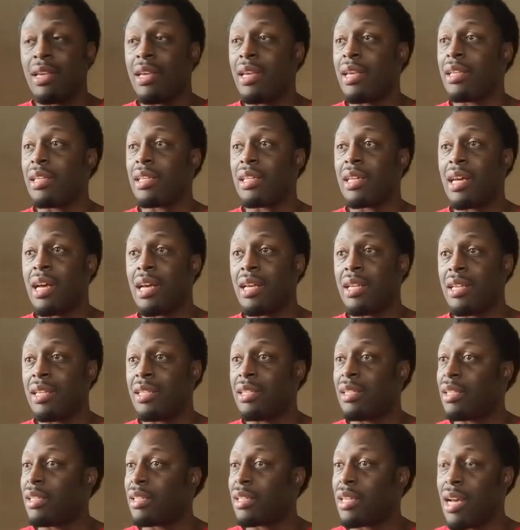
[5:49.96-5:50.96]
And,
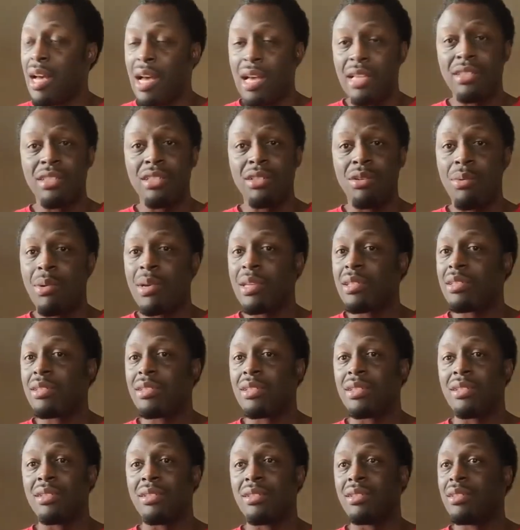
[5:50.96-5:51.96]
and the
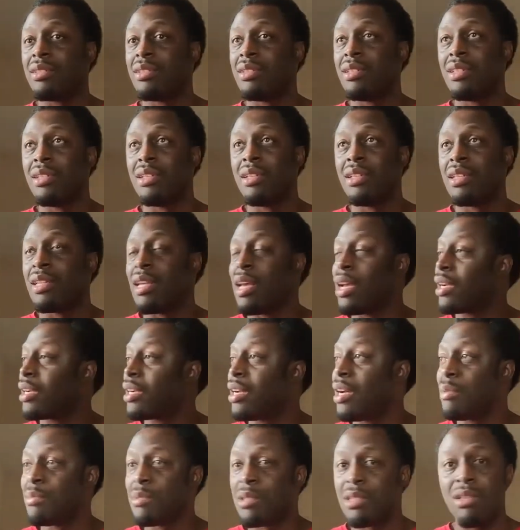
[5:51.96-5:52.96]
consequences that
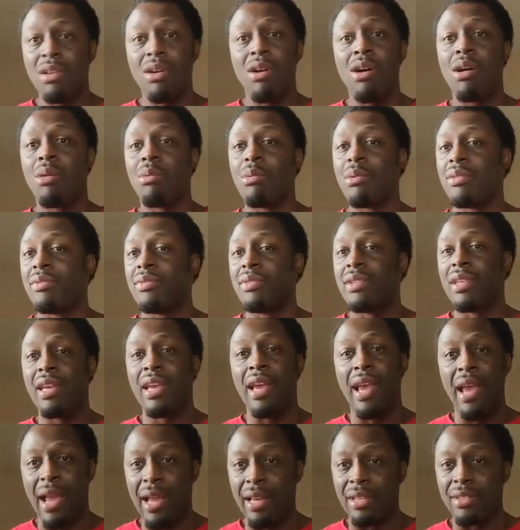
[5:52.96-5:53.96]
comes along with
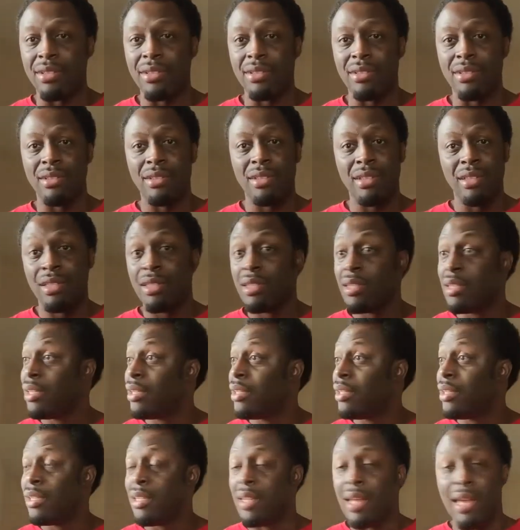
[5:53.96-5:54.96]
their action.
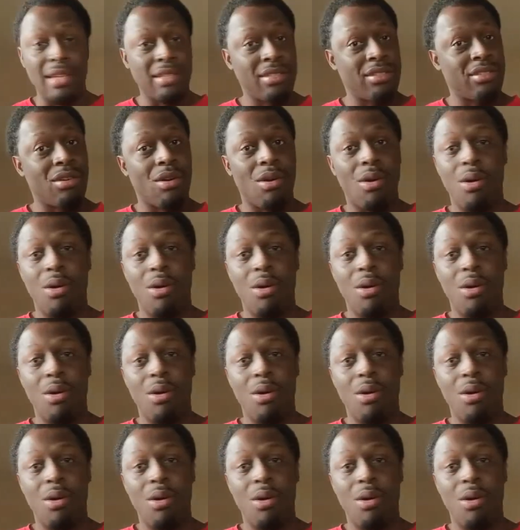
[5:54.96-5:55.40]
That's the